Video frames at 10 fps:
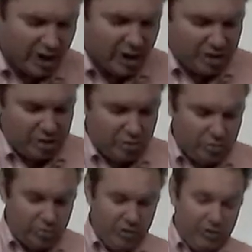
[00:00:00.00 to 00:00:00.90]
So
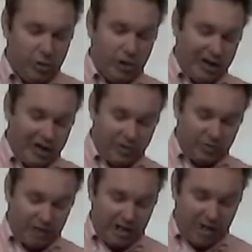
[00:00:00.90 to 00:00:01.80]
if you have
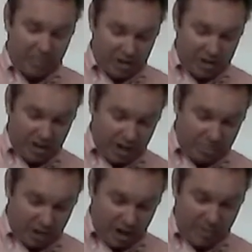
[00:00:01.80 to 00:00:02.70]
Ray Summers'
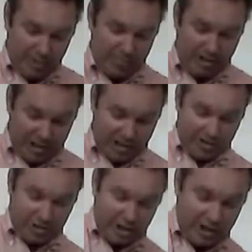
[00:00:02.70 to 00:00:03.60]
textbook, I'm on page
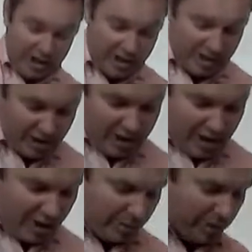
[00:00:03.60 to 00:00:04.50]
38,
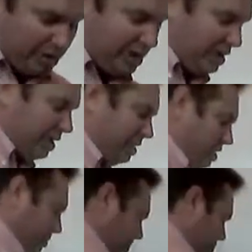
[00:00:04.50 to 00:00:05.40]
and we're looking at number